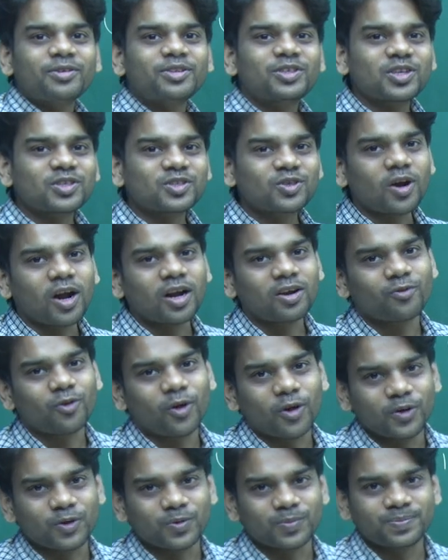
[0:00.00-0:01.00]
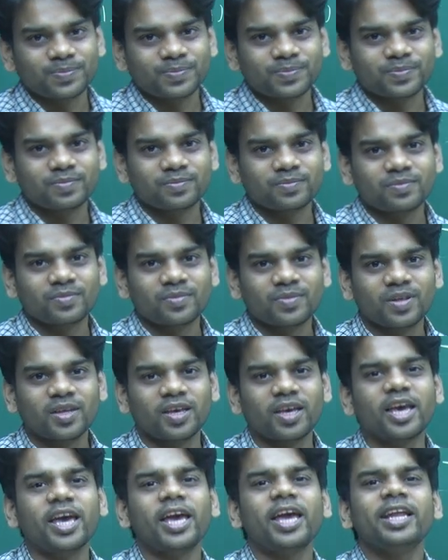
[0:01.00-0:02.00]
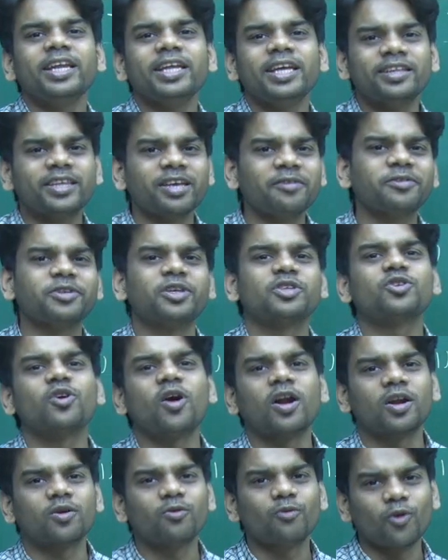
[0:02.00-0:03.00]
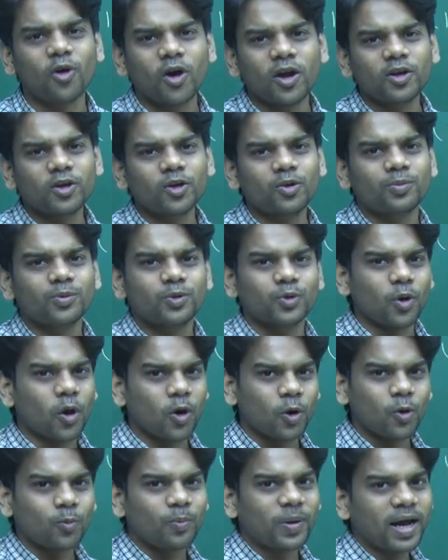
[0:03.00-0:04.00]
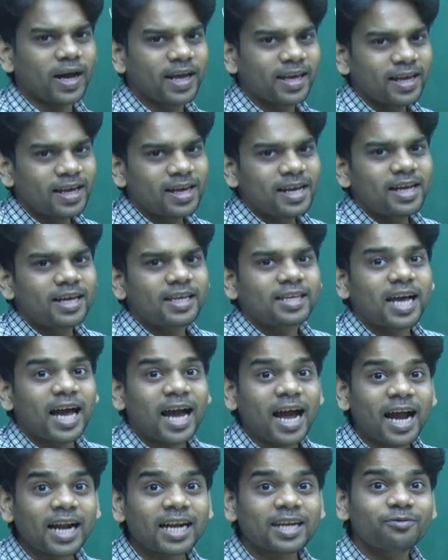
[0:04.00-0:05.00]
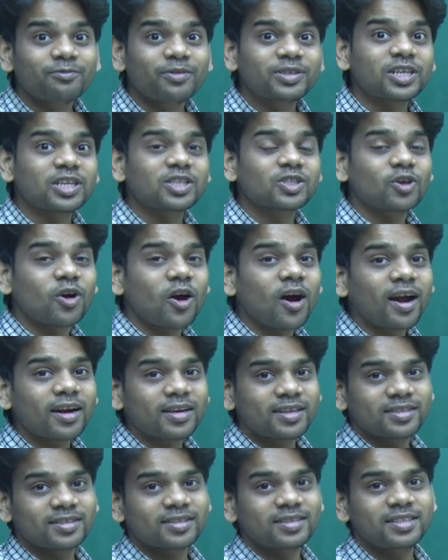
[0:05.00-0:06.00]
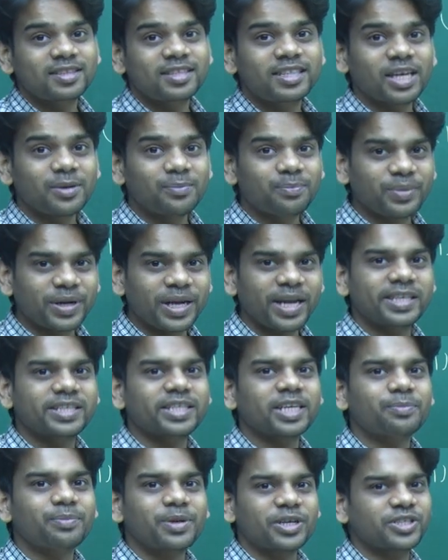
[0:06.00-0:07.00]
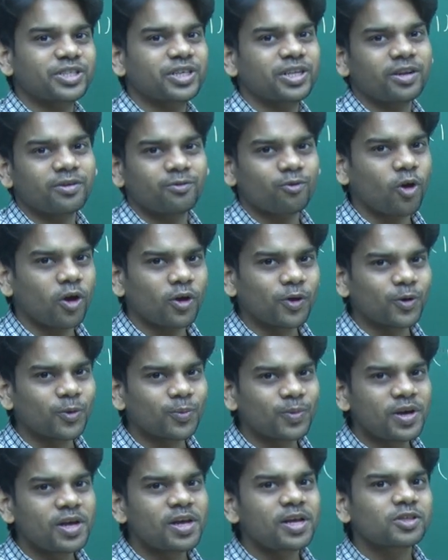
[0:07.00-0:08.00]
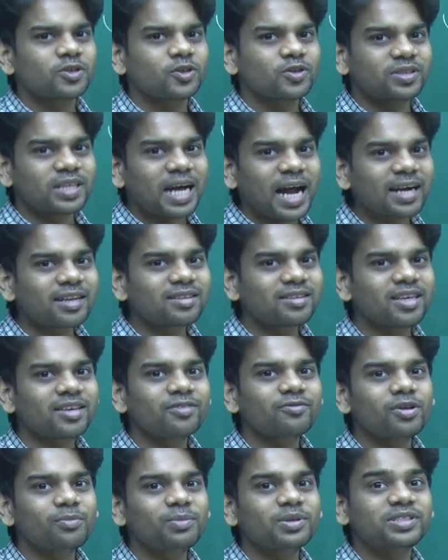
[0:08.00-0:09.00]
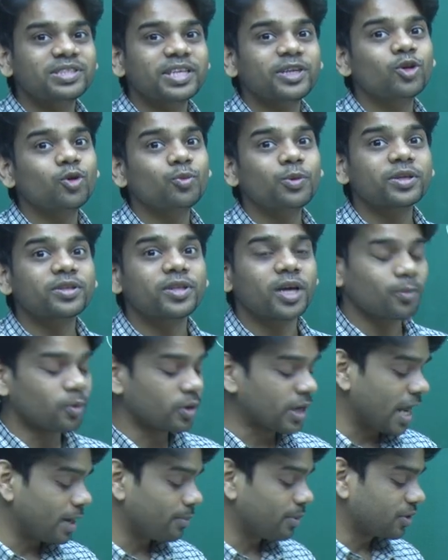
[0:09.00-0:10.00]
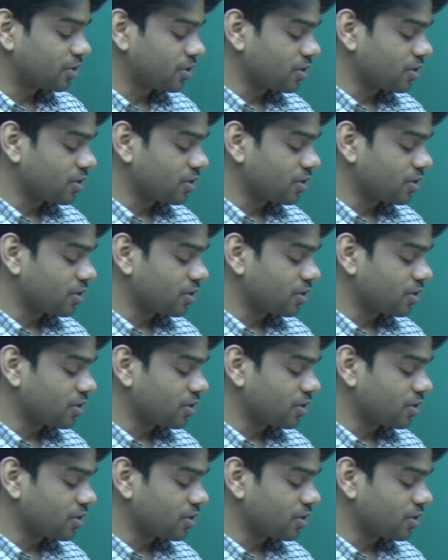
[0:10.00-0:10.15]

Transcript: which has got a volume, anything which has got a volume to occupy and which has got temperature, pressure and volume, so that thing will be said to be a thermodynamic